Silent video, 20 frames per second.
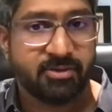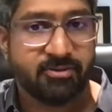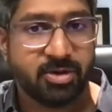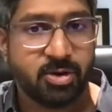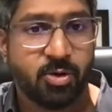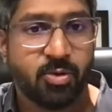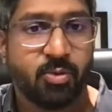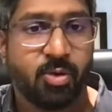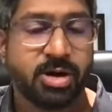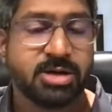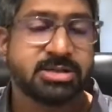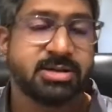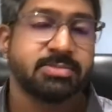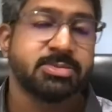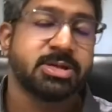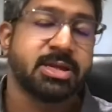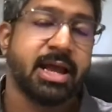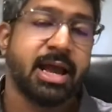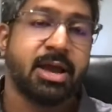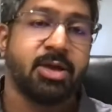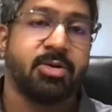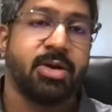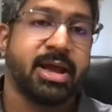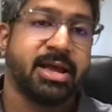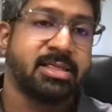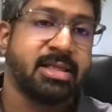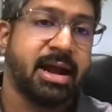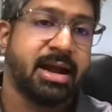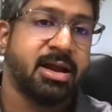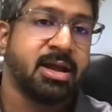We don't want some scenario
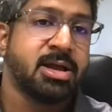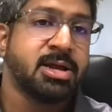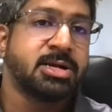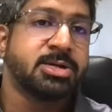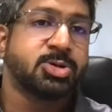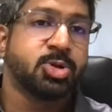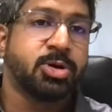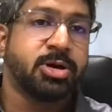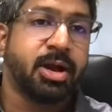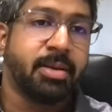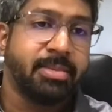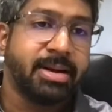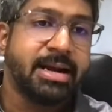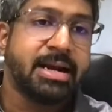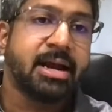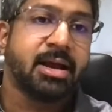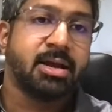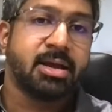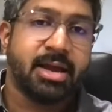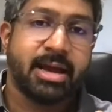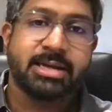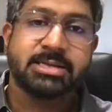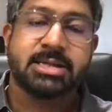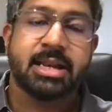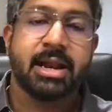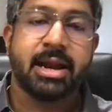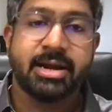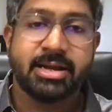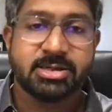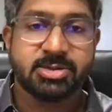like that. So tummy tuck, yes,
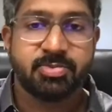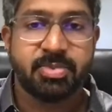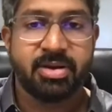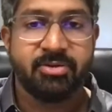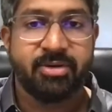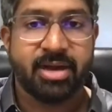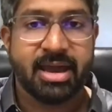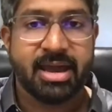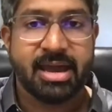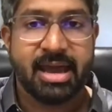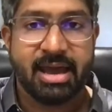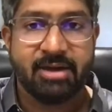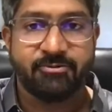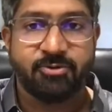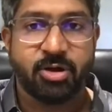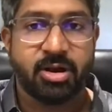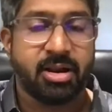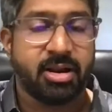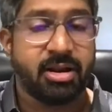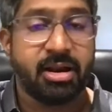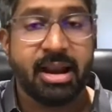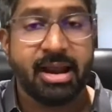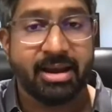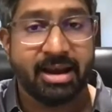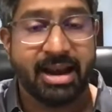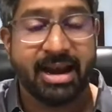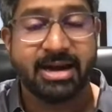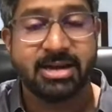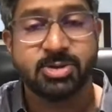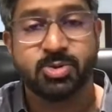ladies, be very careful.
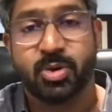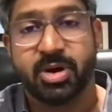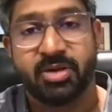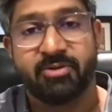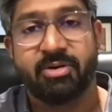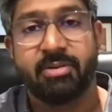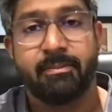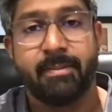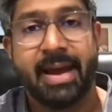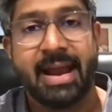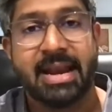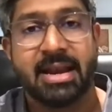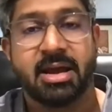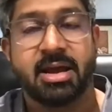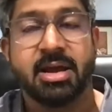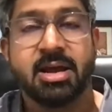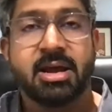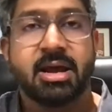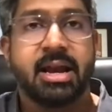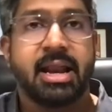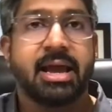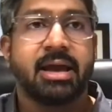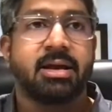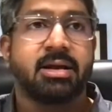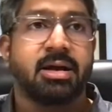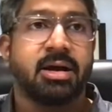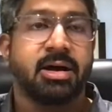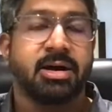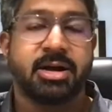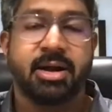Ladies, what, even men, like
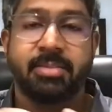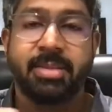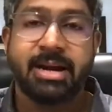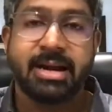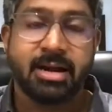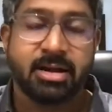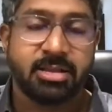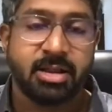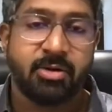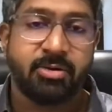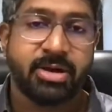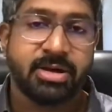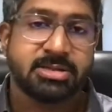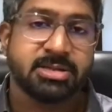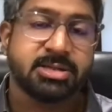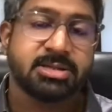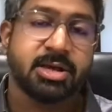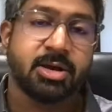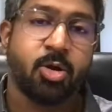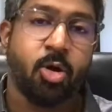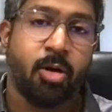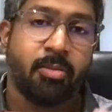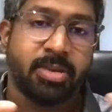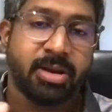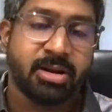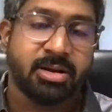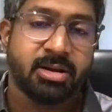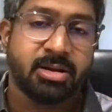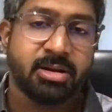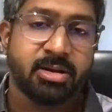tummy tuck nowadays is a
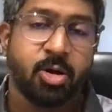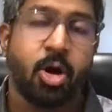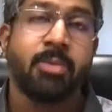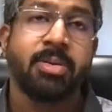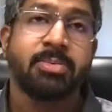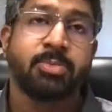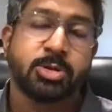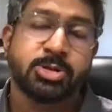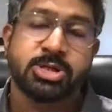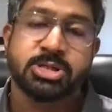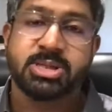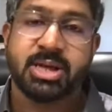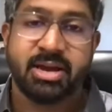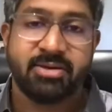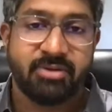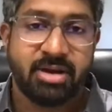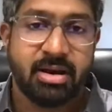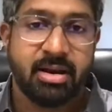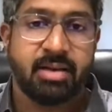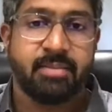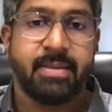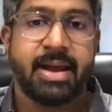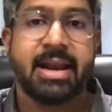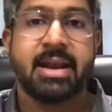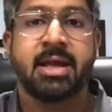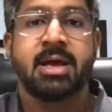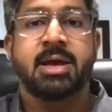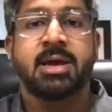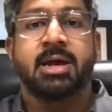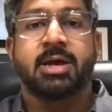common procedure even in
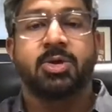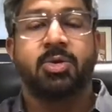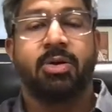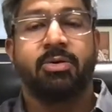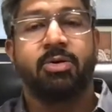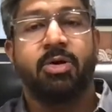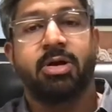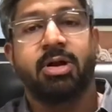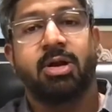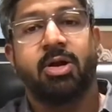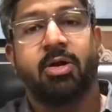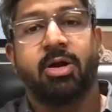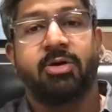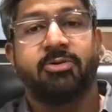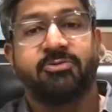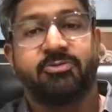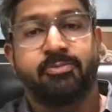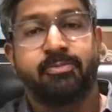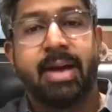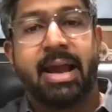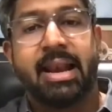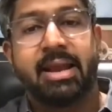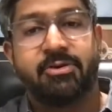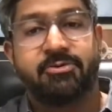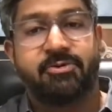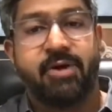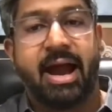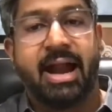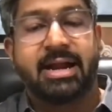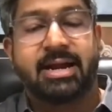men. You have got a lot of belly
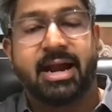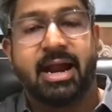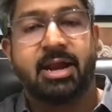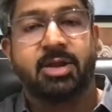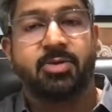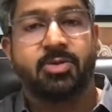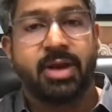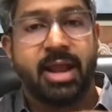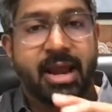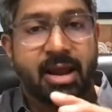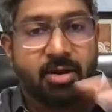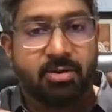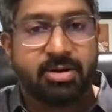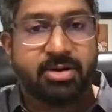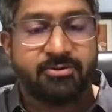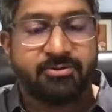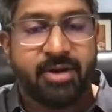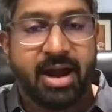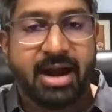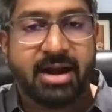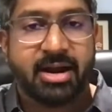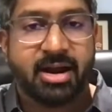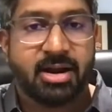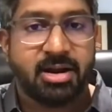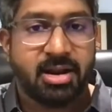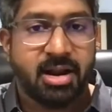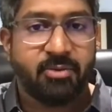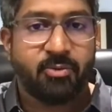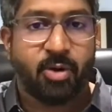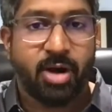fat, and you take out the fat, and
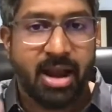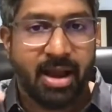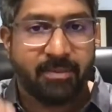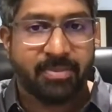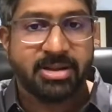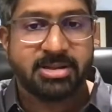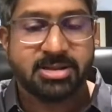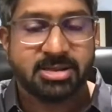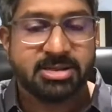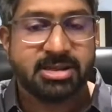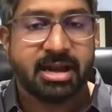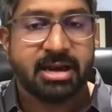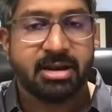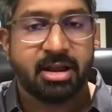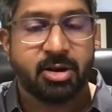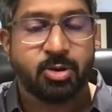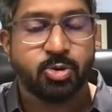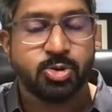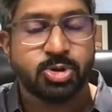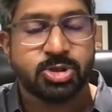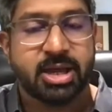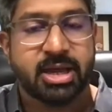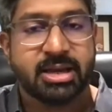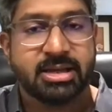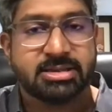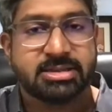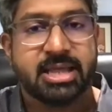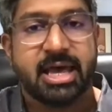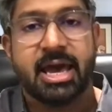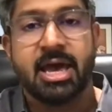then what happens is that the loose skin
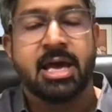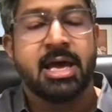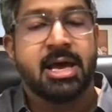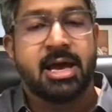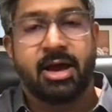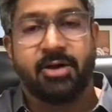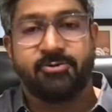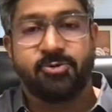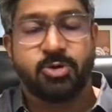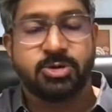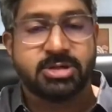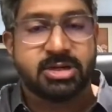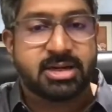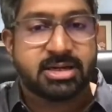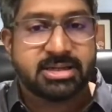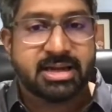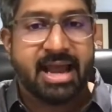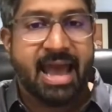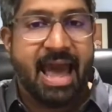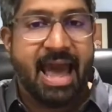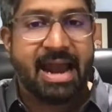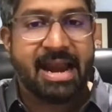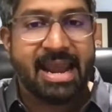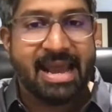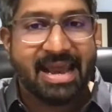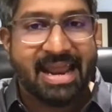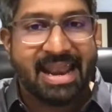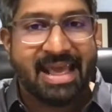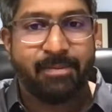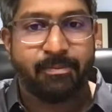is there. Of course, it doesn't hang like
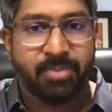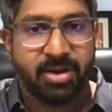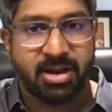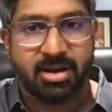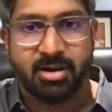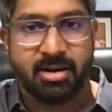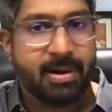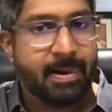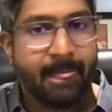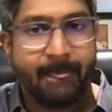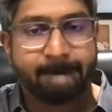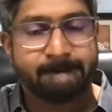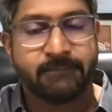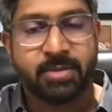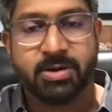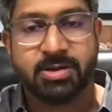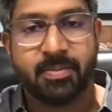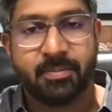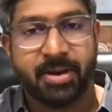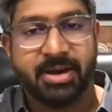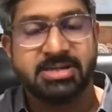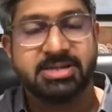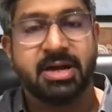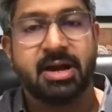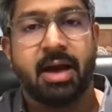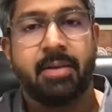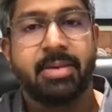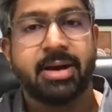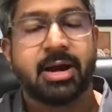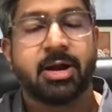an apron, because the pressure
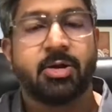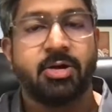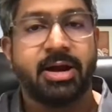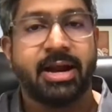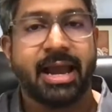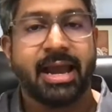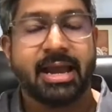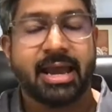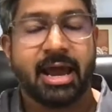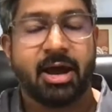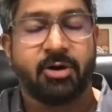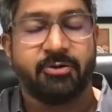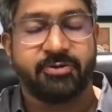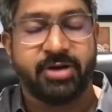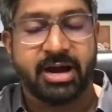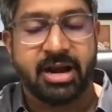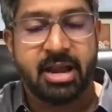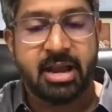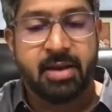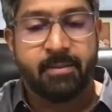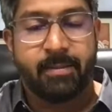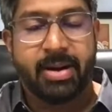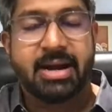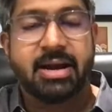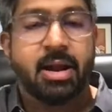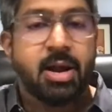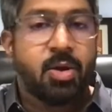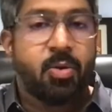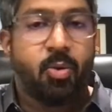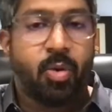garment and all take care of it.
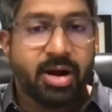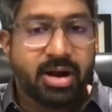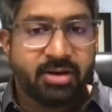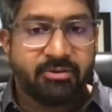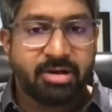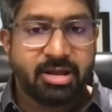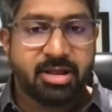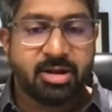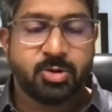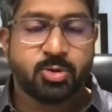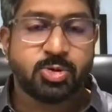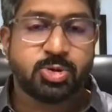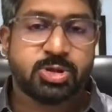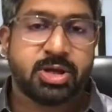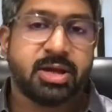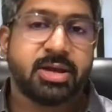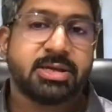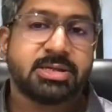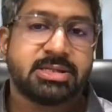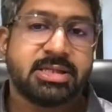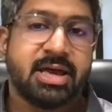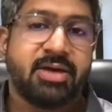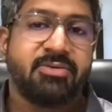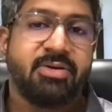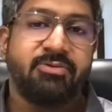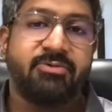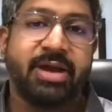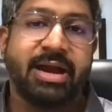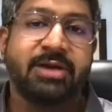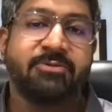But whatever the loose skin is there, we
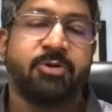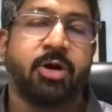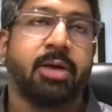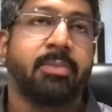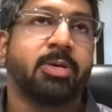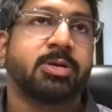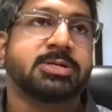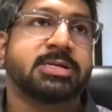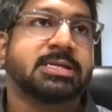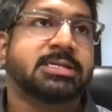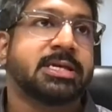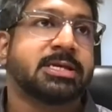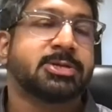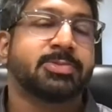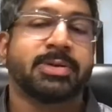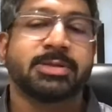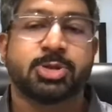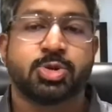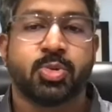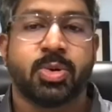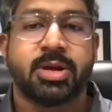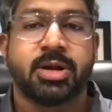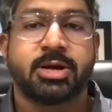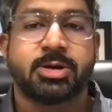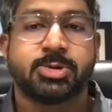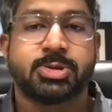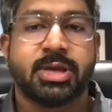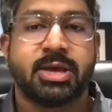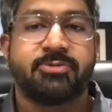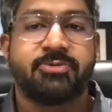wait for about say 6 months to a year
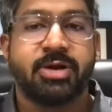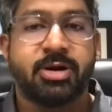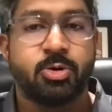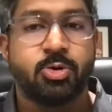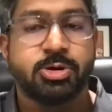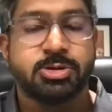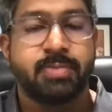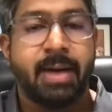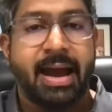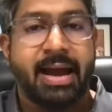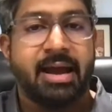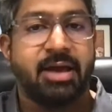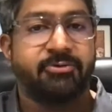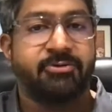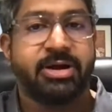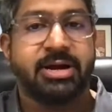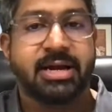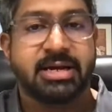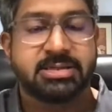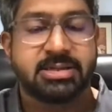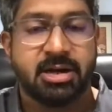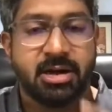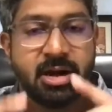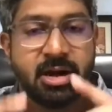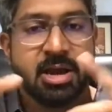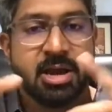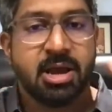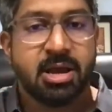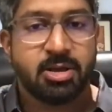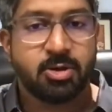to see if it goes back. If it doesn't,
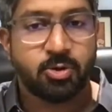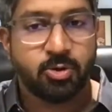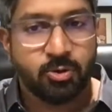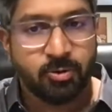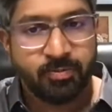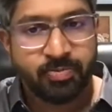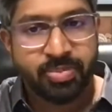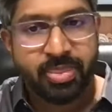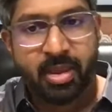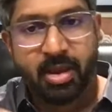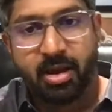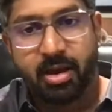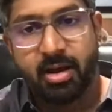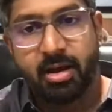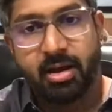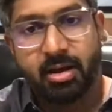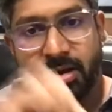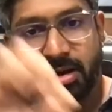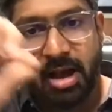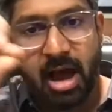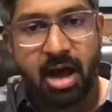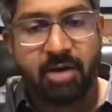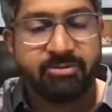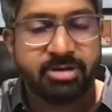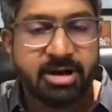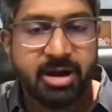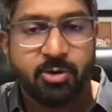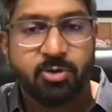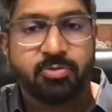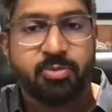you carve
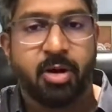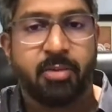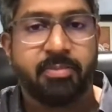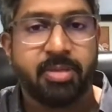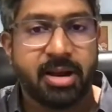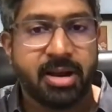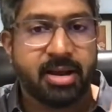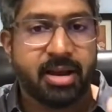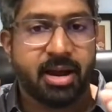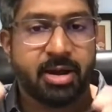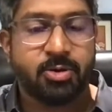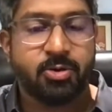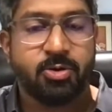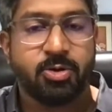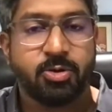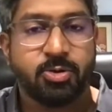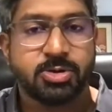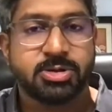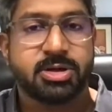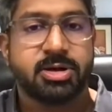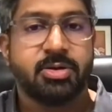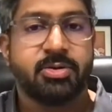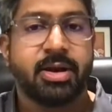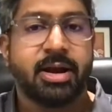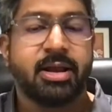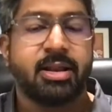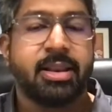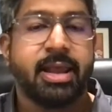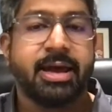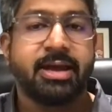it out properly and you close it, and you get
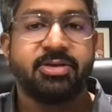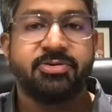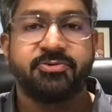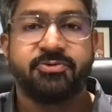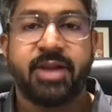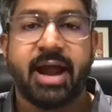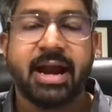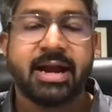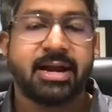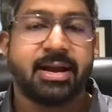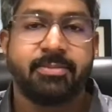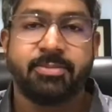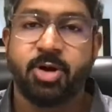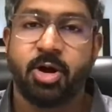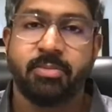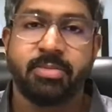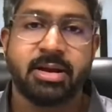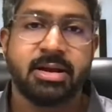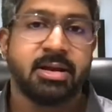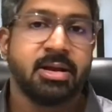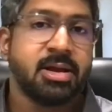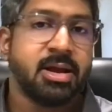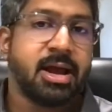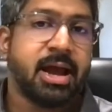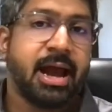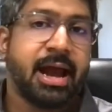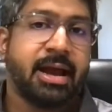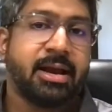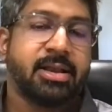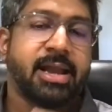a nice flat abdomen,
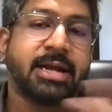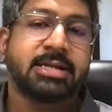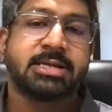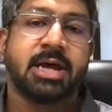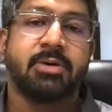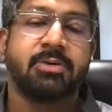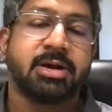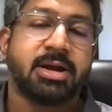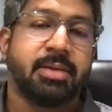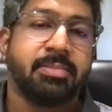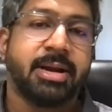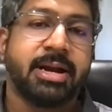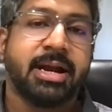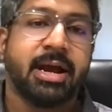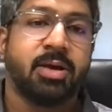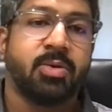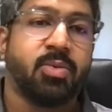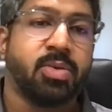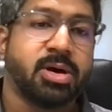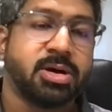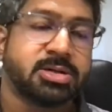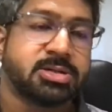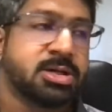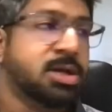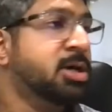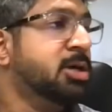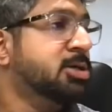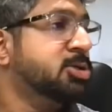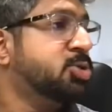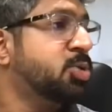and that's how a tummy tuck works.
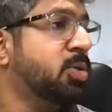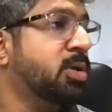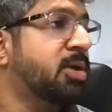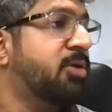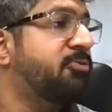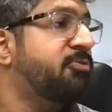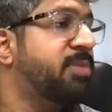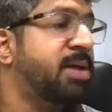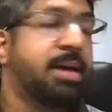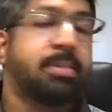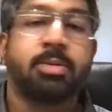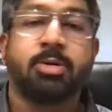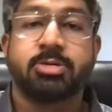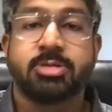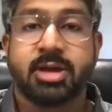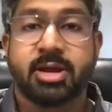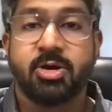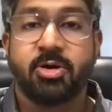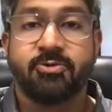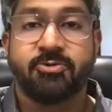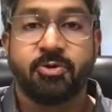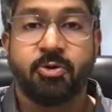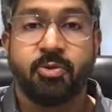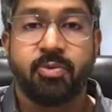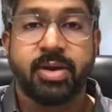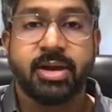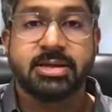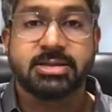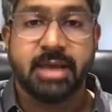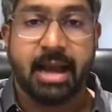So give me about 3 or 4
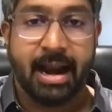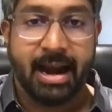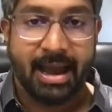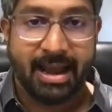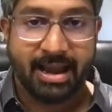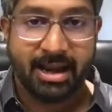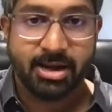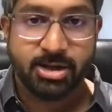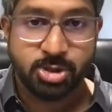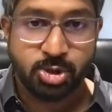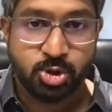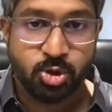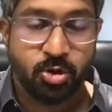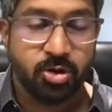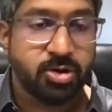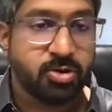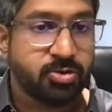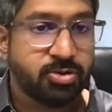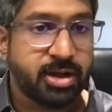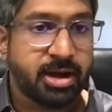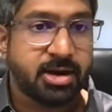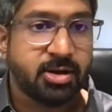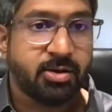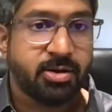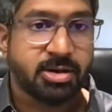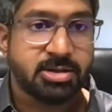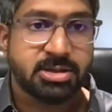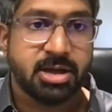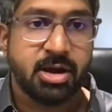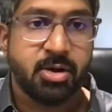weeks, and I can assure you that your
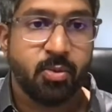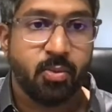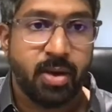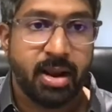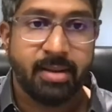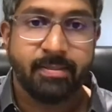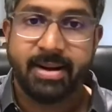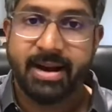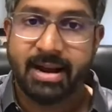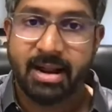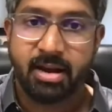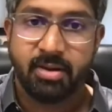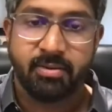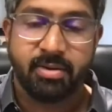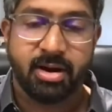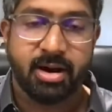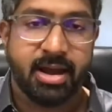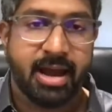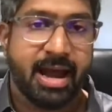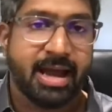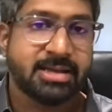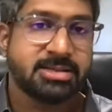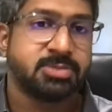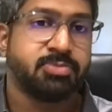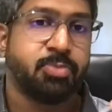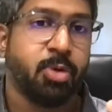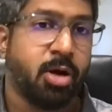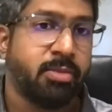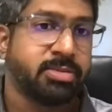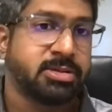result will be delivered as
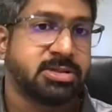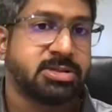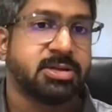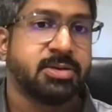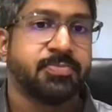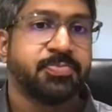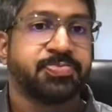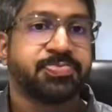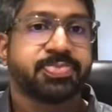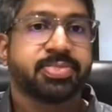promised.